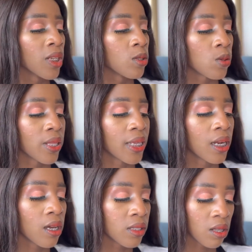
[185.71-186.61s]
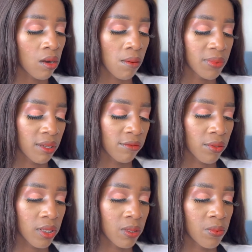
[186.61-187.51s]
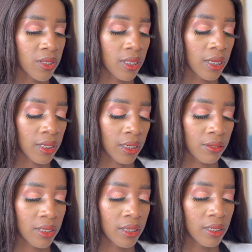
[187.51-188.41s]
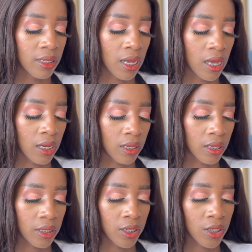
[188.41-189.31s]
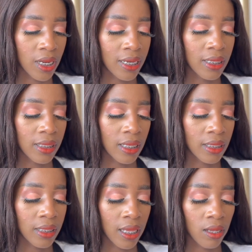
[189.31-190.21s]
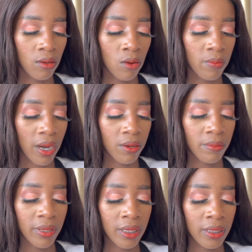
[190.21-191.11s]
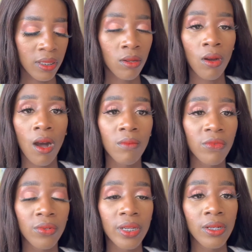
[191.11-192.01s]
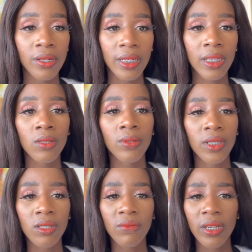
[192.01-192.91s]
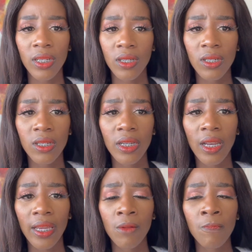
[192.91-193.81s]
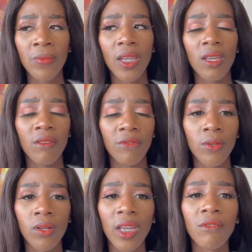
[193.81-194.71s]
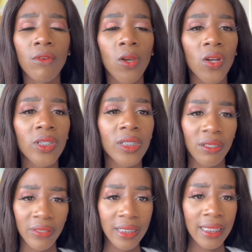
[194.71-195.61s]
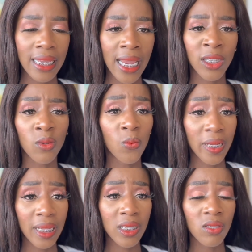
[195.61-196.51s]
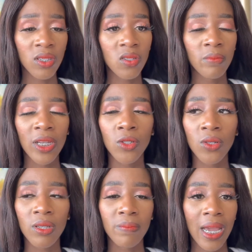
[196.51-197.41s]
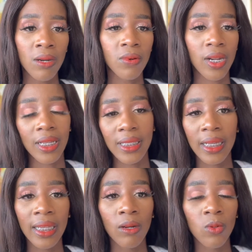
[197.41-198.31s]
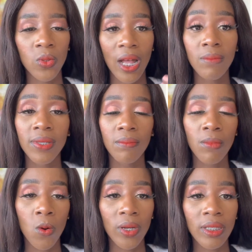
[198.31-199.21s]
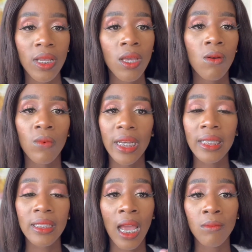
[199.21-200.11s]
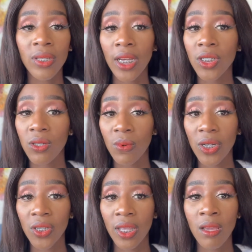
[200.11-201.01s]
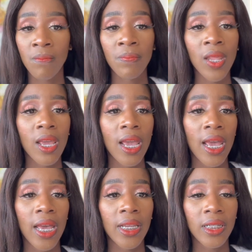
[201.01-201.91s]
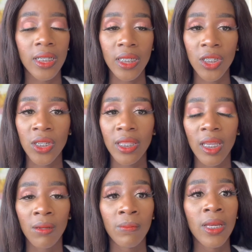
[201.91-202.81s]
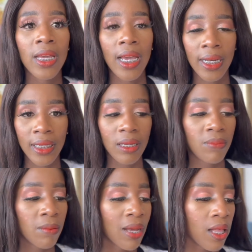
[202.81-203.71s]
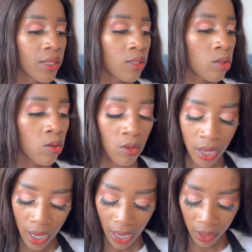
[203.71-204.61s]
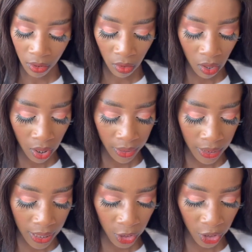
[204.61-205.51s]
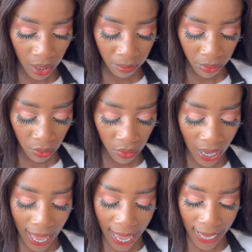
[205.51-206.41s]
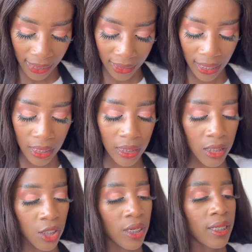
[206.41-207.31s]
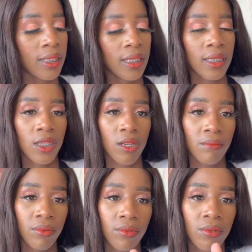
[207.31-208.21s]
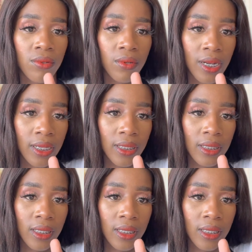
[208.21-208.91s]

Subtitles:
So then I started opting for this Brazilian keratin conditioner, and it says there no parabens, no harmful ingredients, which is really good. Like, if you're looking for longevity in your wigs, you need to make sure you're buying products that can also help support when it's time to actually wash them and condition them and keep them healthy. So I got a shampoo and a conditioner. It says the shampoo, right?